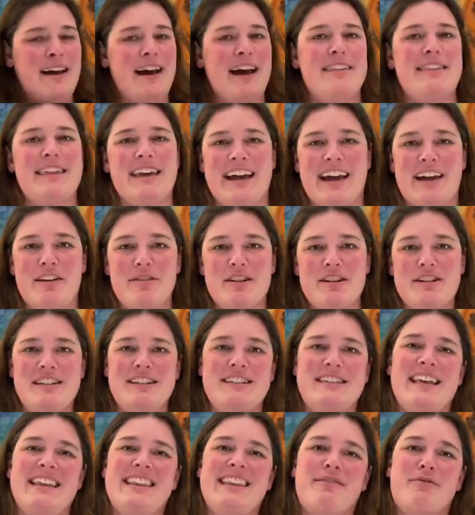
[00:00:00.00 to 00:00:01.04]
I think I originally
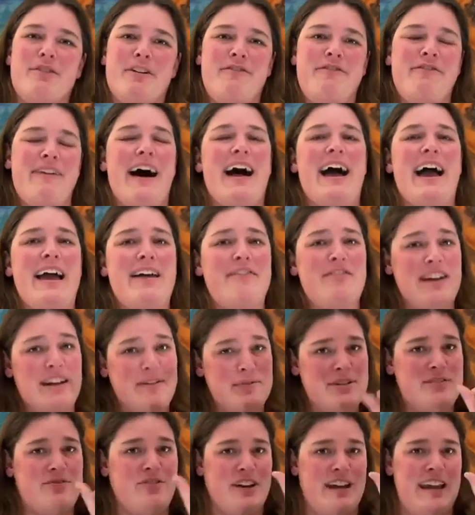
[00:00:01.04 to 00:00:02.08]
said there were 5, and I
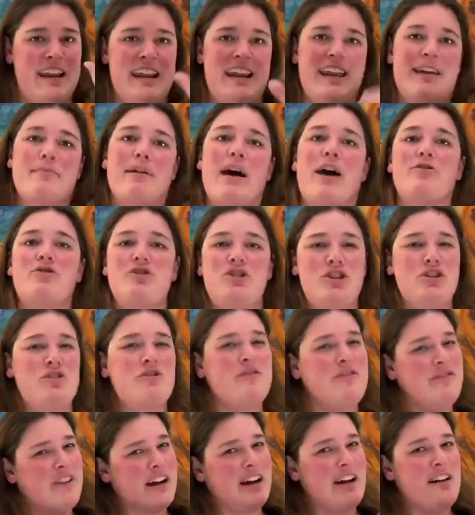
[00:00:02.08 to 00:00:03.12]
was forgetting about
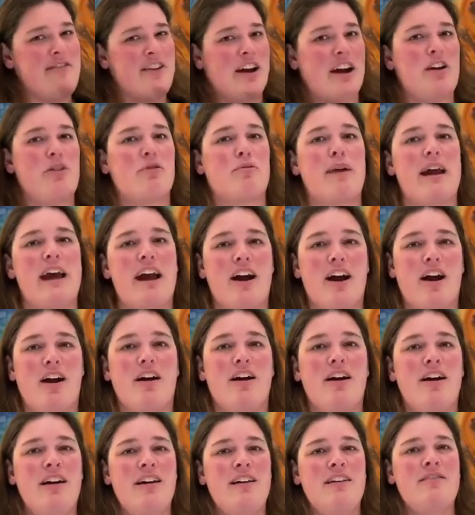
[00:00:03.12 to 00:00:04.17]
2 very, very
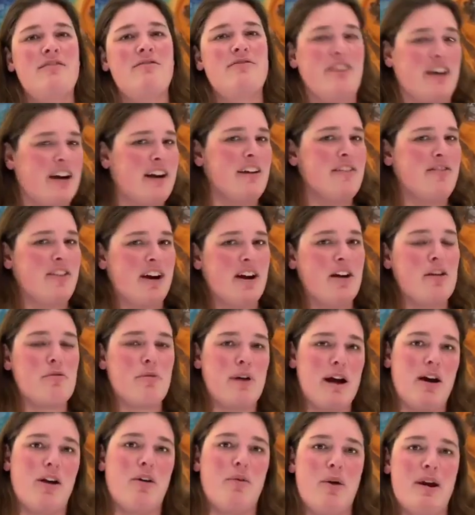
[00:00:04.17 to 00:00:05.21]
rare
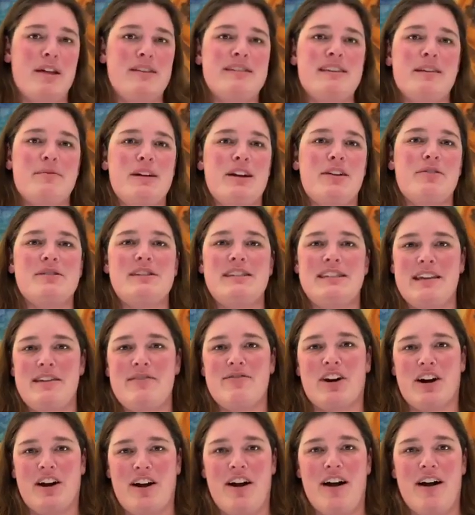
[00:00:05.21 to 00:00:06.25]
ones that we don't see
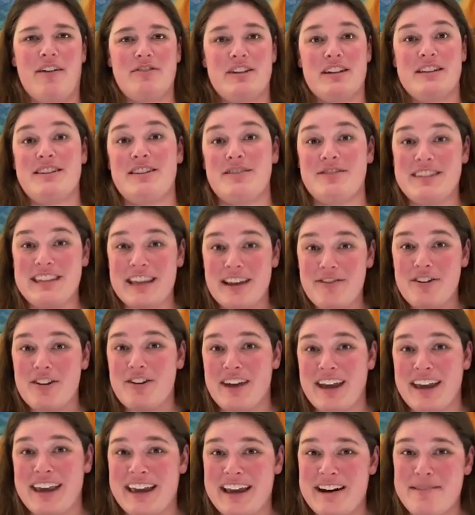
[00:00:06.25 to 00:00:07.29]
very often. So see if you
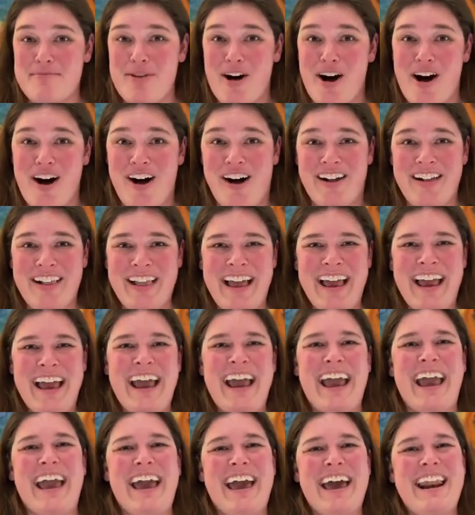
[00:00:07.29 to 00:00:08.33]
can get them all,
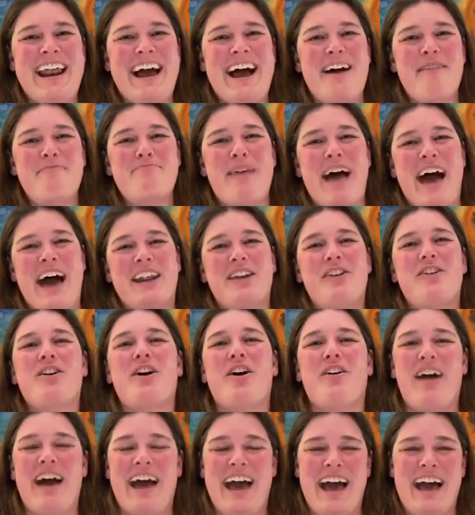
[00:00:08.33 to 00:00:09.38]
and Maddie will
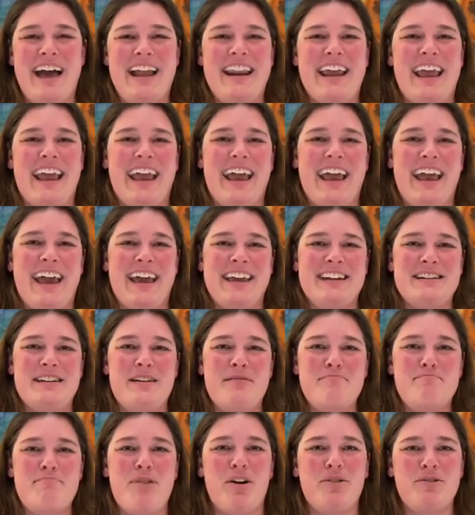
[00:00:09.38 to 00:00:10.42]
go ahead and
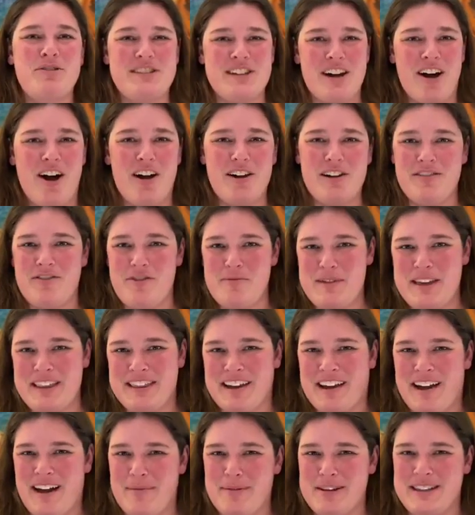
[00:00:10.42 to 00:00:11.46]
post all of them in
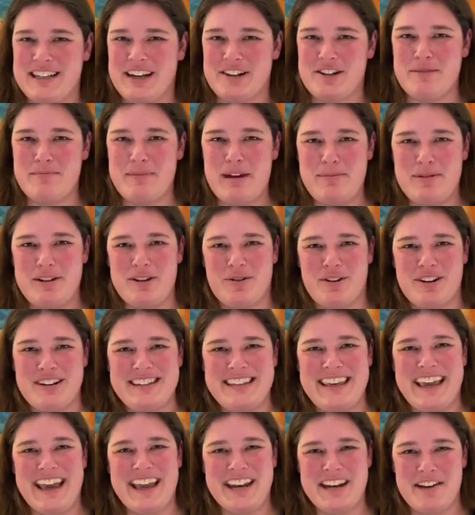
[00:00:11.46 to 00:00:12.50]
the comment section maybe towards
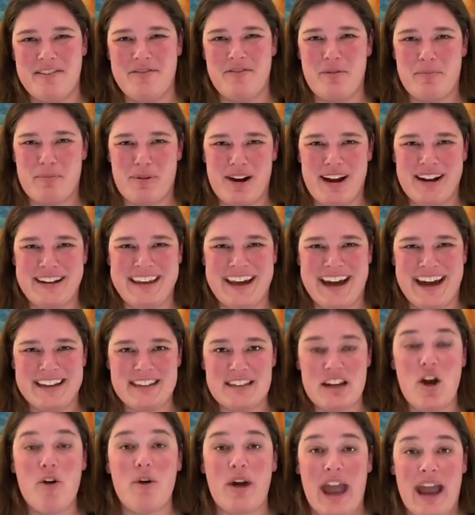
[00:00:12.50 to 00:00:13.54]
the end of the
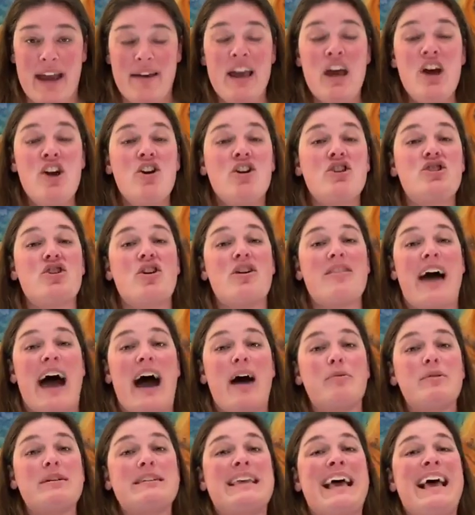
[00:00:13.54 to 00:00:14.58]
broadcast. Okay, so
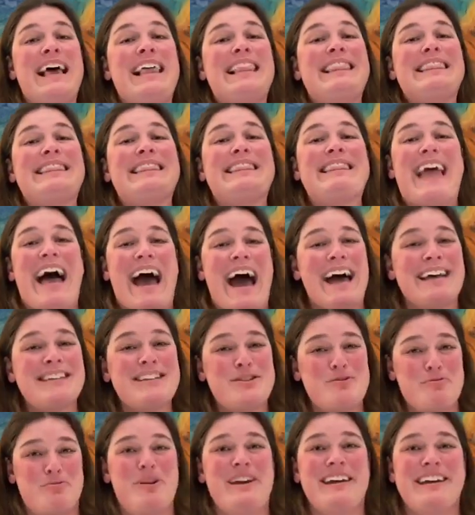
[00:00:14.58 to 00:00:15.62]
that was
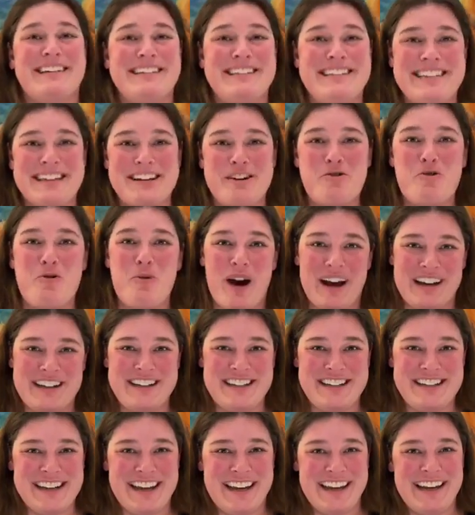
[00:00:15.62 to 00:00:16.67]
last week's
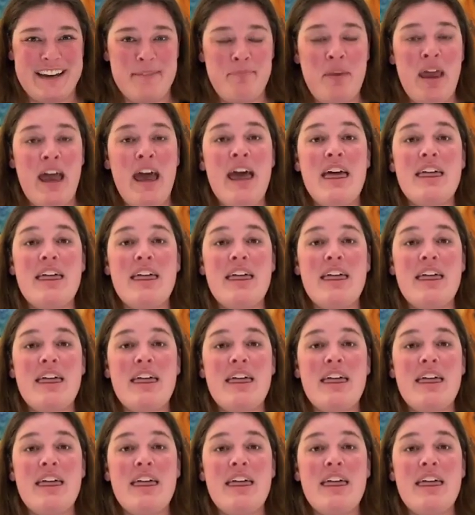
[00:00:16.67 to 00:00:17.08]
question.